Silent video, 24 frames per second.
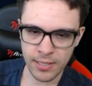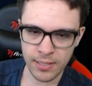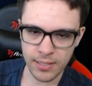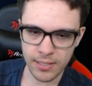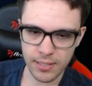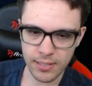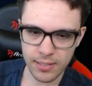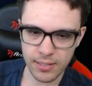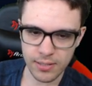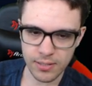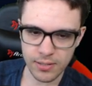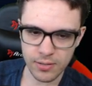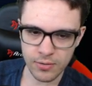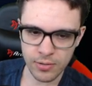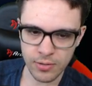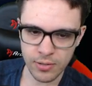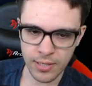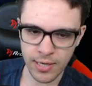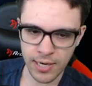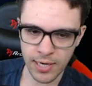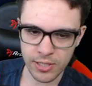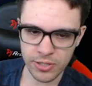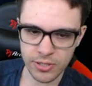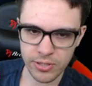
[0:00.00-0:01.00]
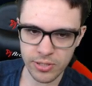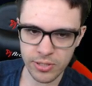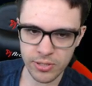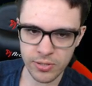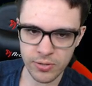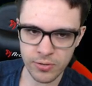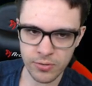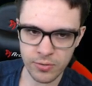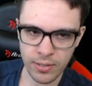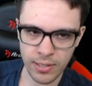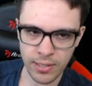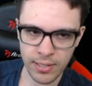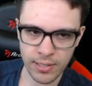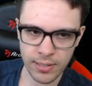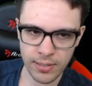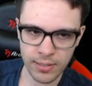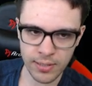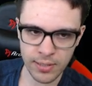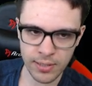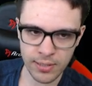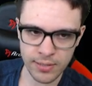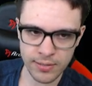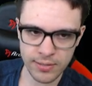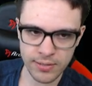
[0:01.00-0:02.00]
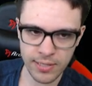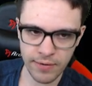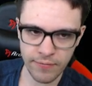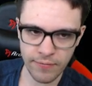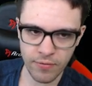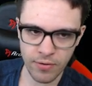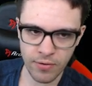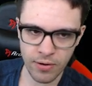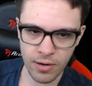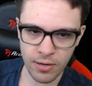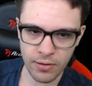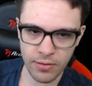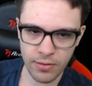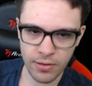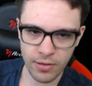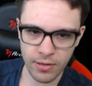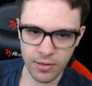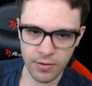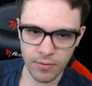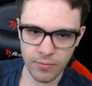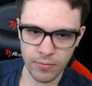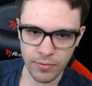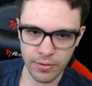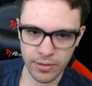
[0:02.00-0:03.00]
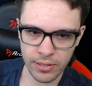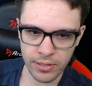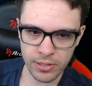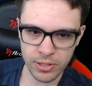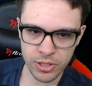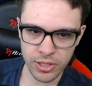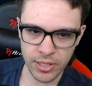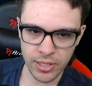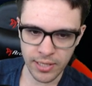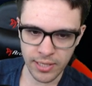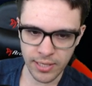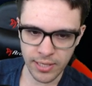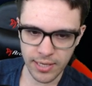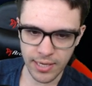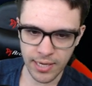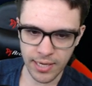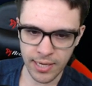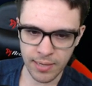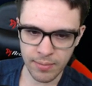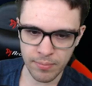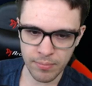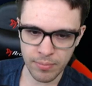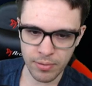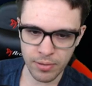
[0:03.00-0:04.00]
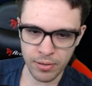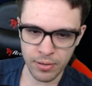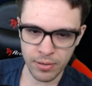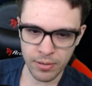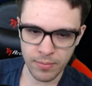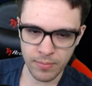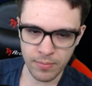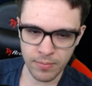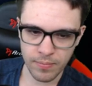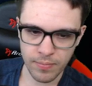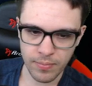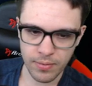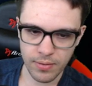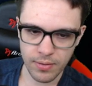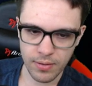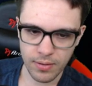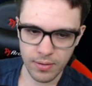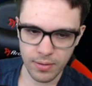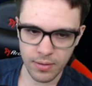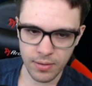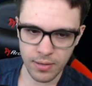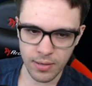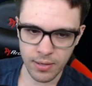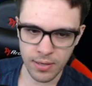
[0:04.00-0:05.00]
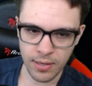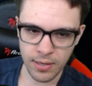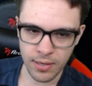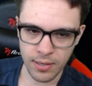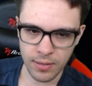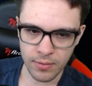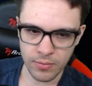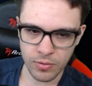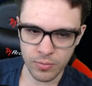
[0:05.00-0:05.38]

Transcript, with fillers: because then you could actually do like a Sephiroth with Angelic Amber.